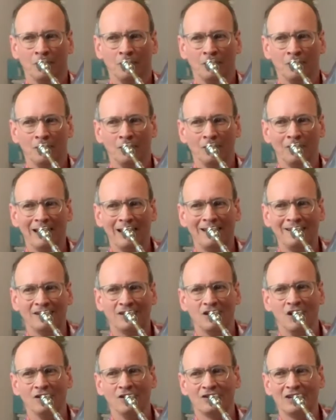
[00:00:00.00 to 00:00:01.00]
No, it's
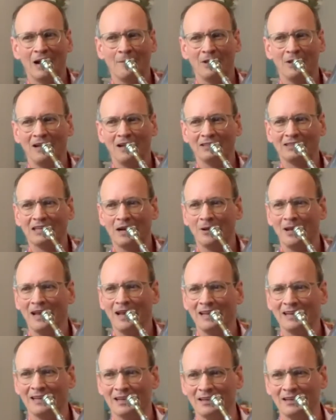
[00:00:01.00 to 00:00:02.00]
not Gemma. That's Gemma
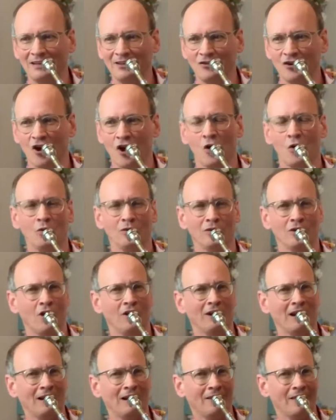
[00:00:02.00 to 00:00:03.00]
Aitken. No, not
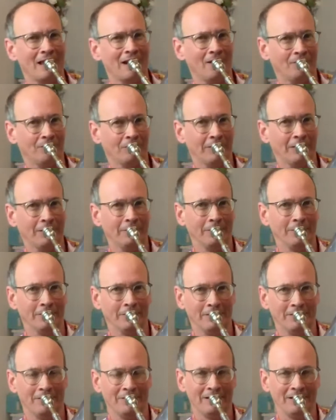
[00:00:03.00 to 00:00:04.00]
Nelly the Elephant. Here we go.
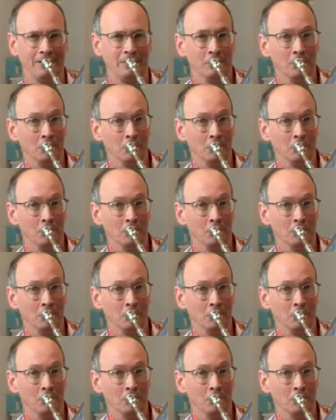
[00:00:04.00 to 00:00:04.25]
You ready?